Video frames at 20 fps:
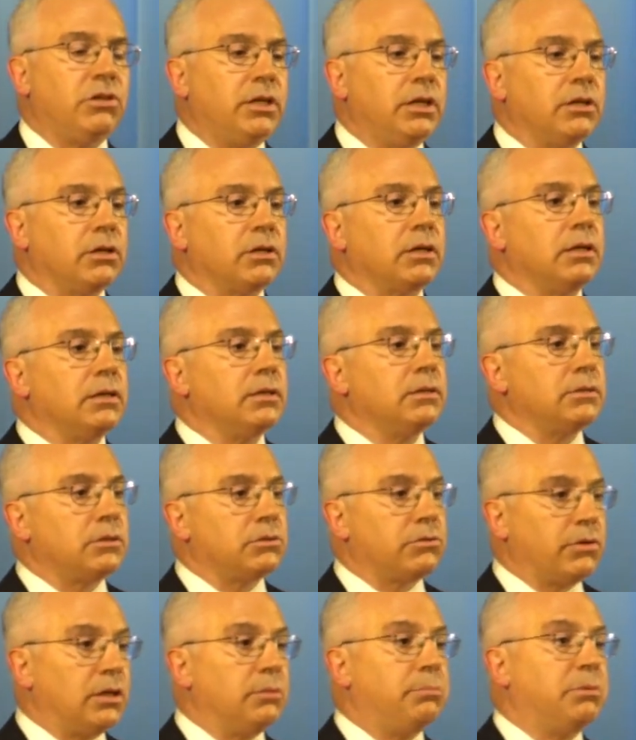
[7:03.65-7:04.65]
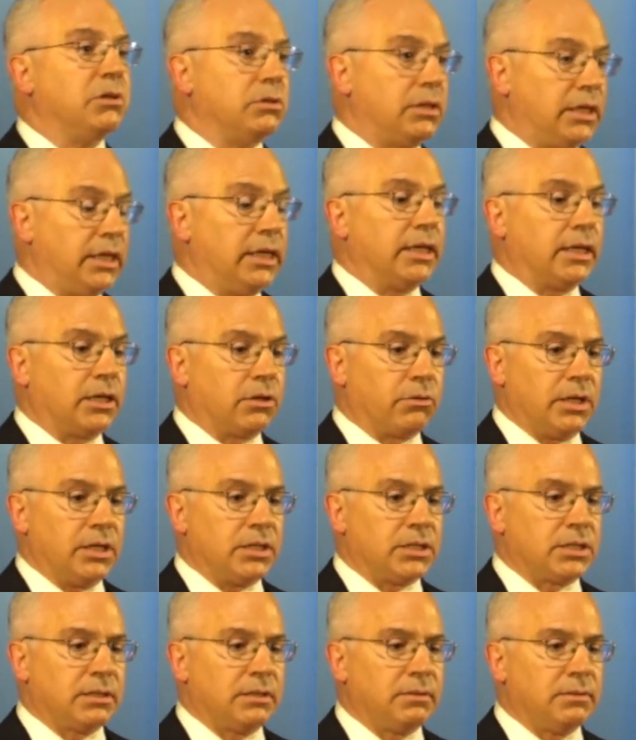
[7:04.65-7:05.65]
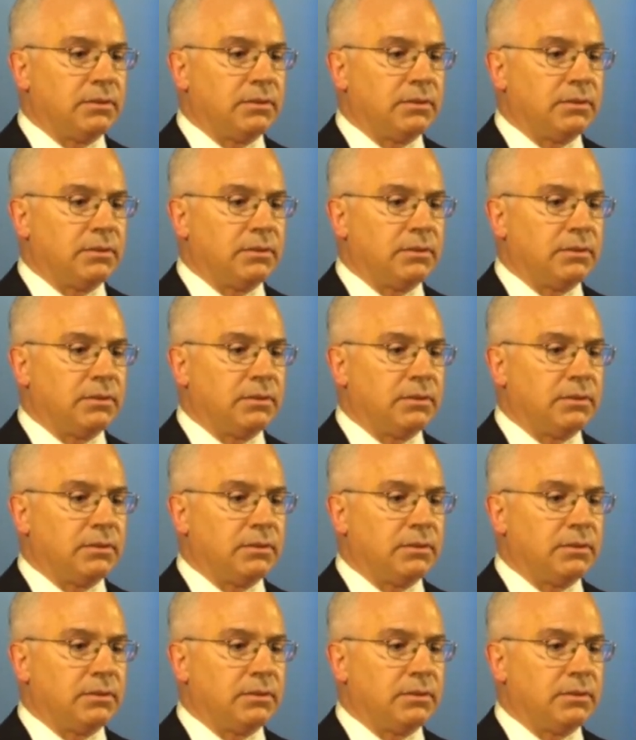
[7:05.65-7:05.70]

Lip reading: your credibility increase.